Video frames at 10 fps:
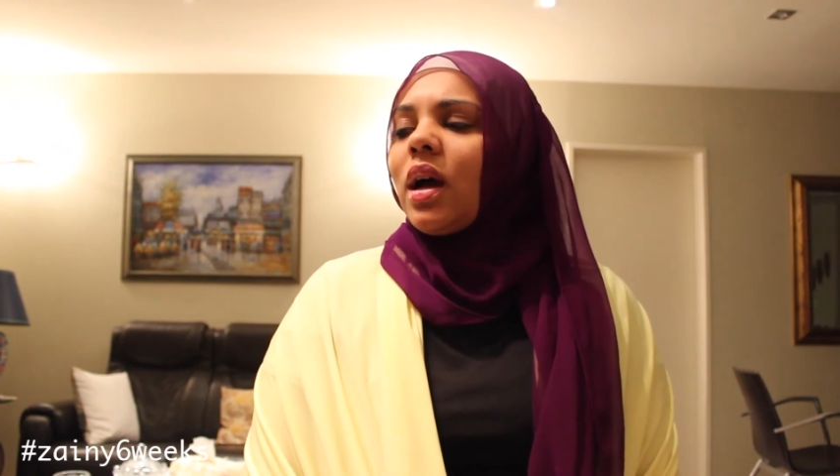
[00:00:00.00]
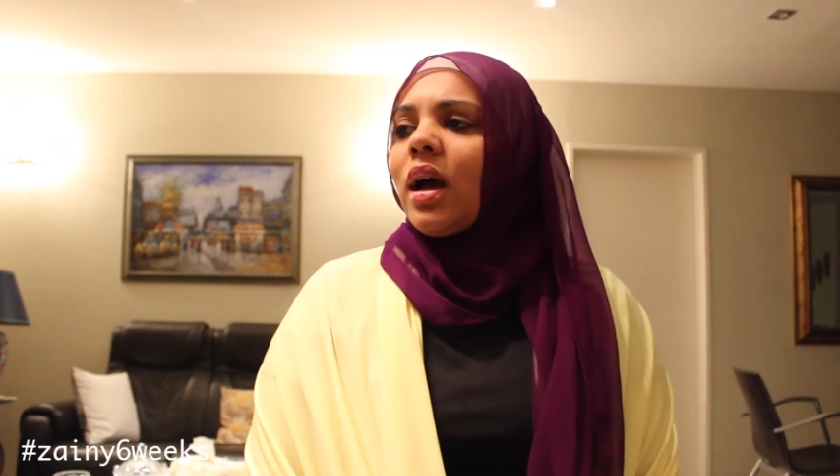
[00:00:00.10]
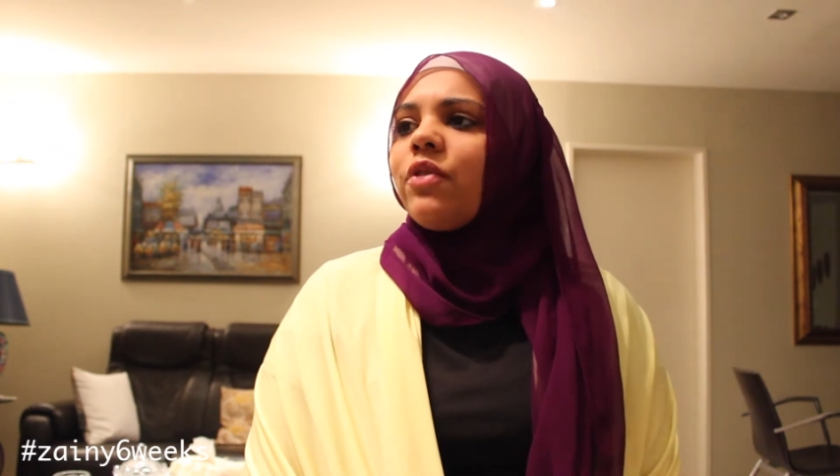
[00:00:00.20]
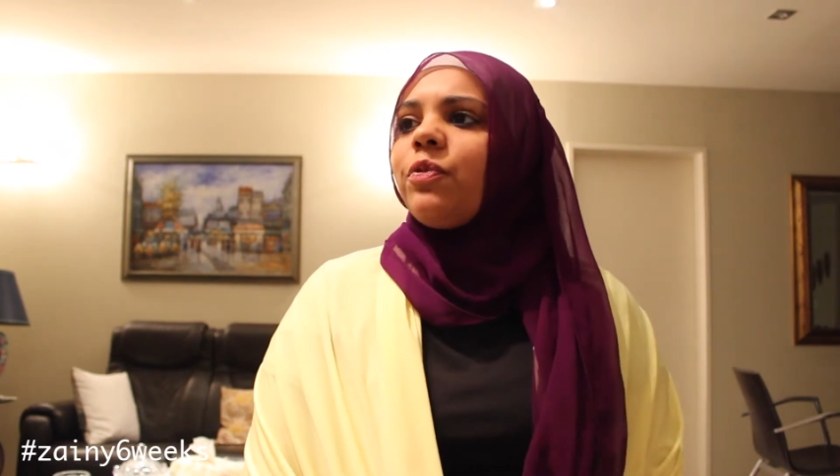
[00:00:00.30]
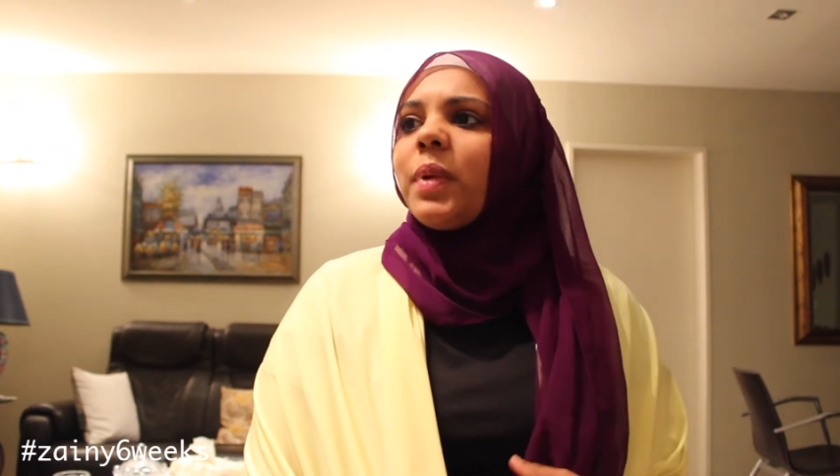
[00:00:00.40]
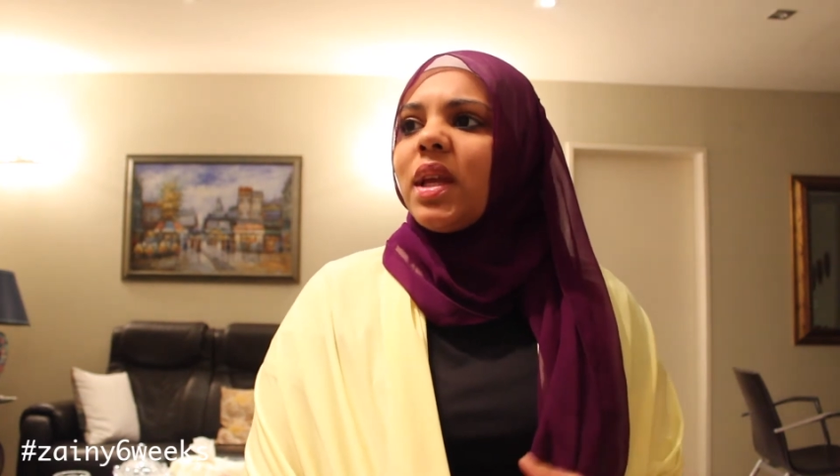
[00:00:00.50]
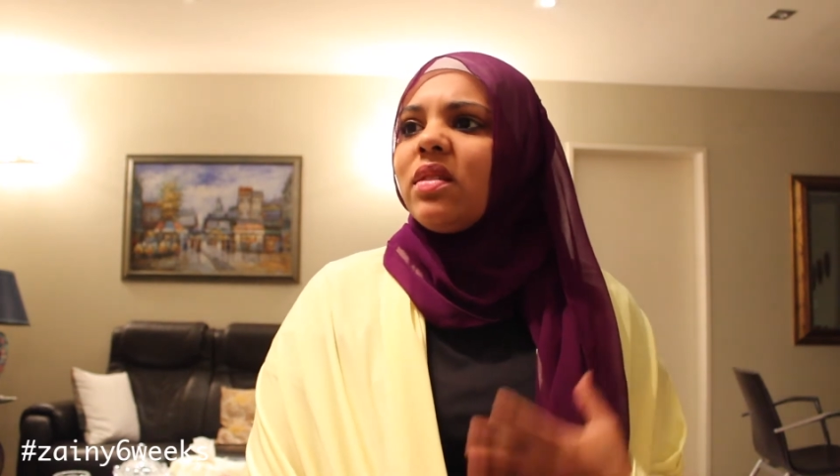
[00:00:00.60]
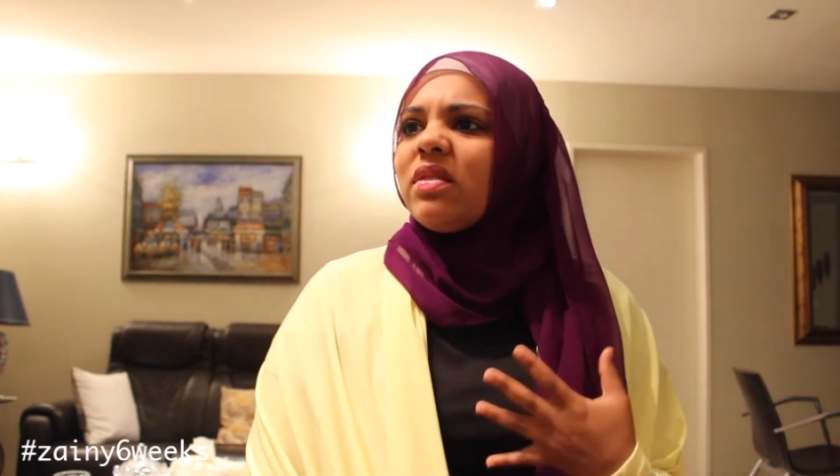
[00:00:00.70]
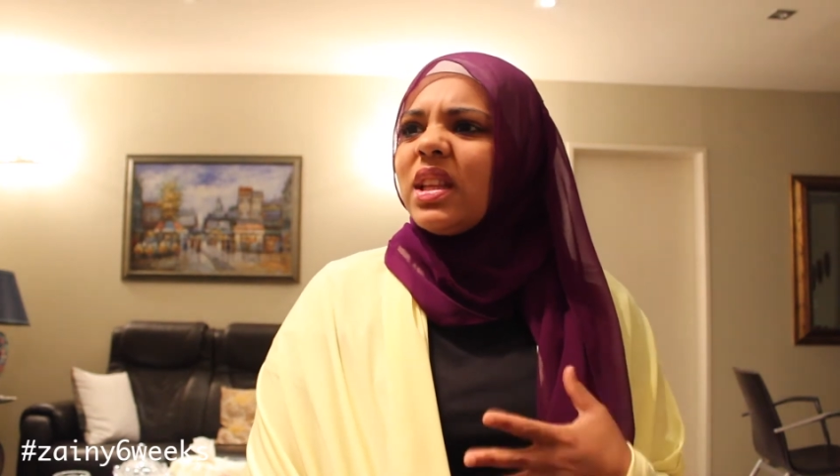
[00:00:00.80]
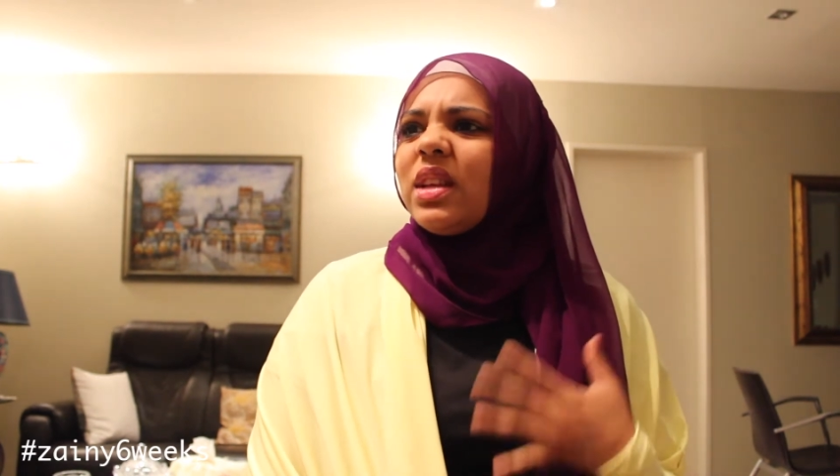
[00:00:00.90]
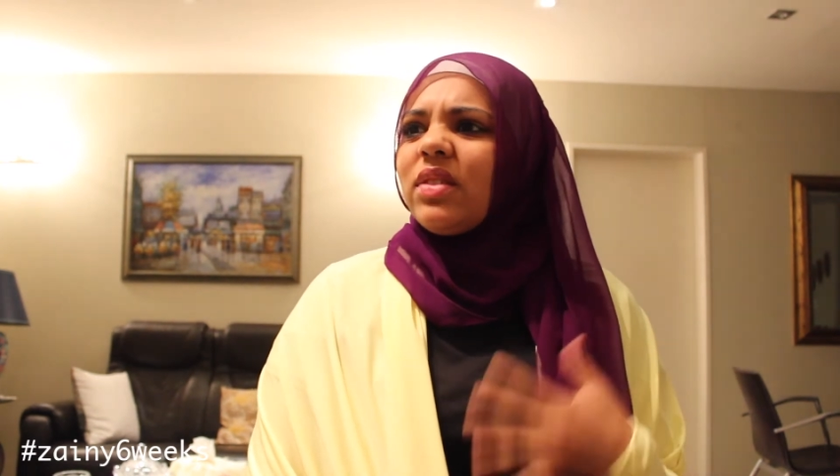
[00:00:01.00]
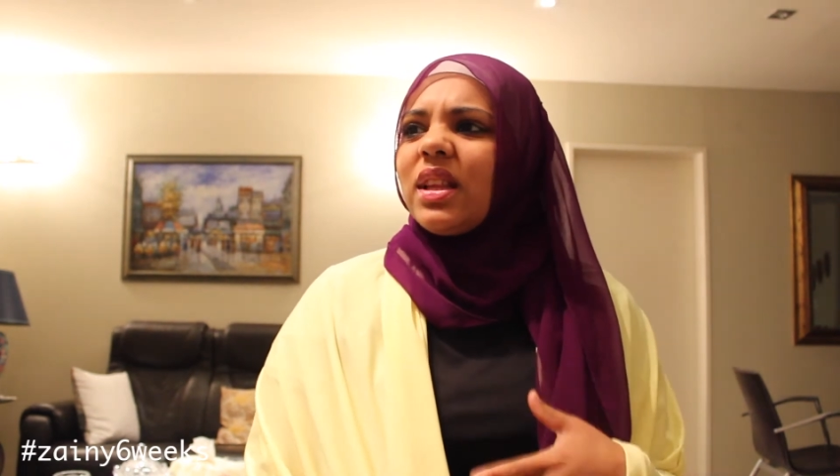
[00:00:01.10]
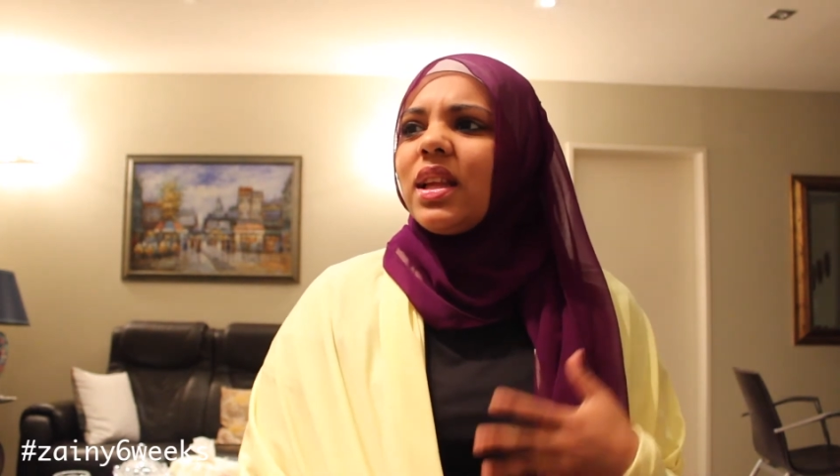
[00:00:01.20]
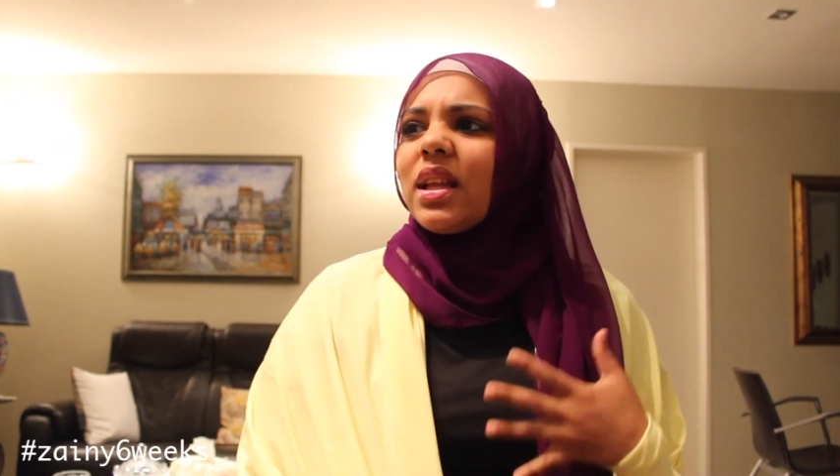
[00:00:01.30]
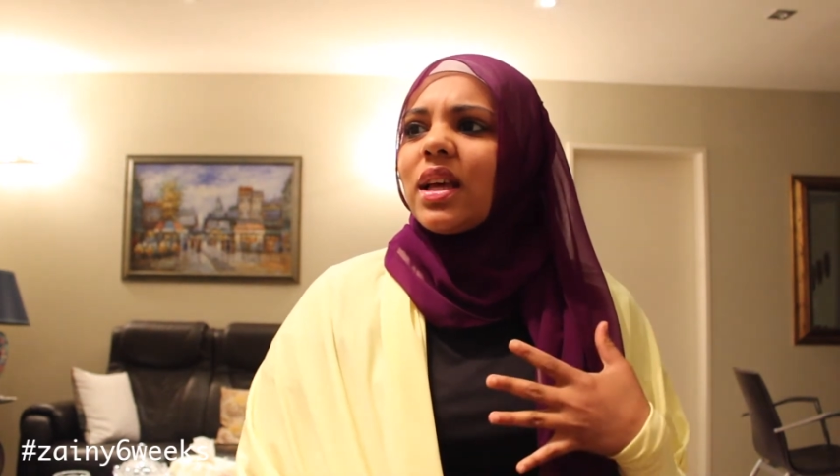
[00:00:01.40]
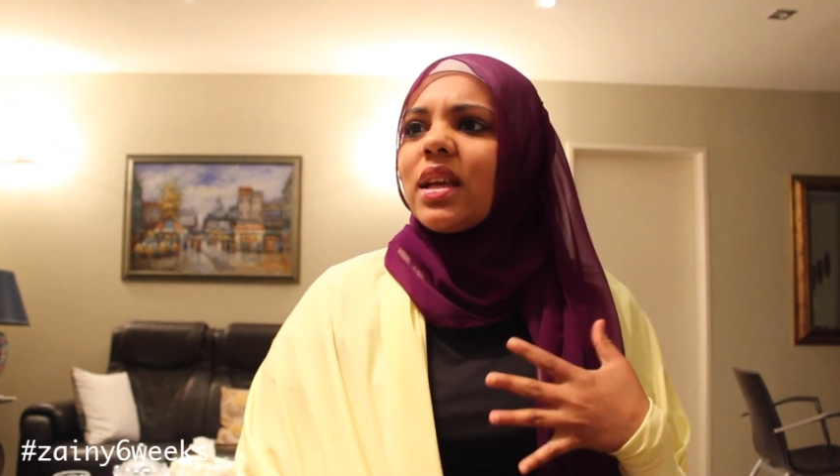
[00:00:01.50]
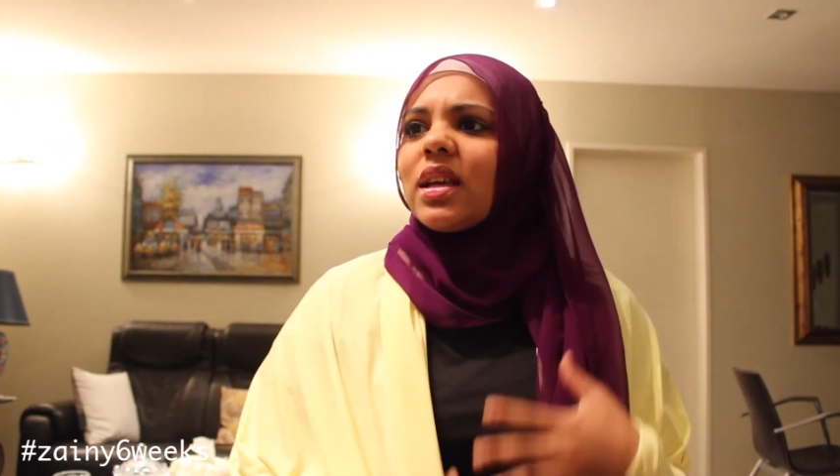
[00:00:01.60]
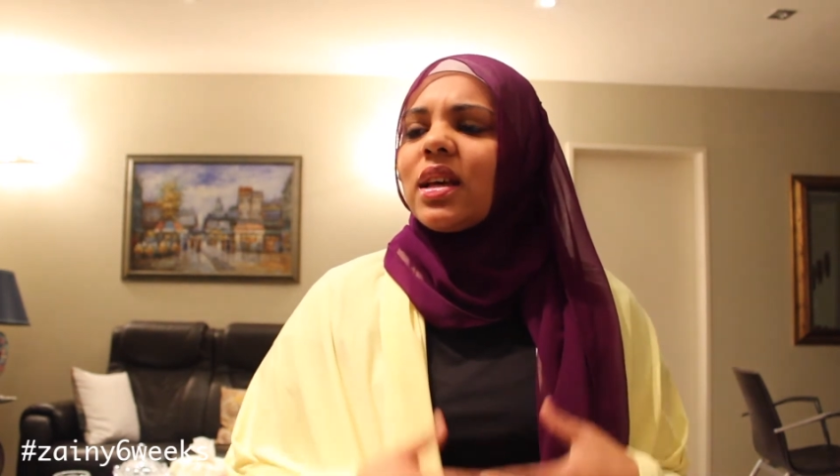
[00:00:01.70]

I've been really like